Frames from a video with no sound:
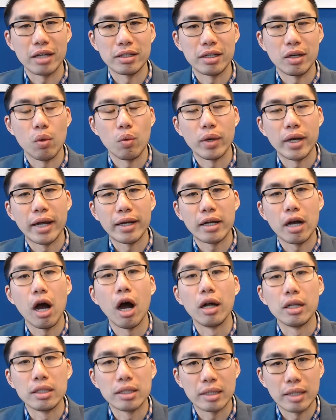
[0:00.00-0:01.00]
when I got on
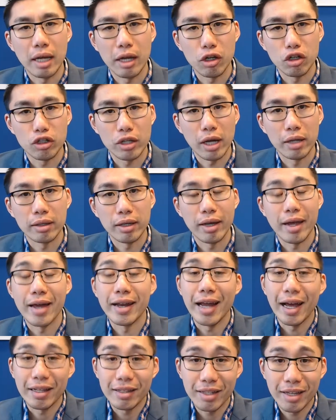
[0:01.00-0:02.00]
stage that day, and I
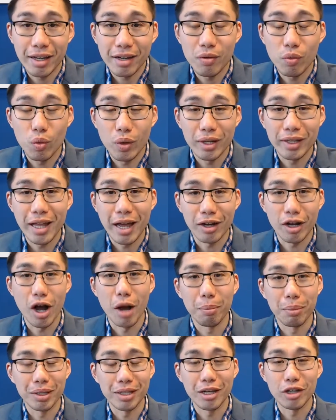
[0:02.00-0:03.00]
did win that
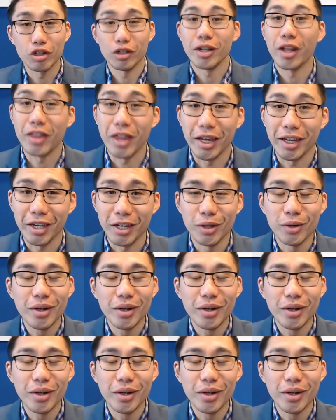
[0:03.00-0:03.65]
competition, thank you.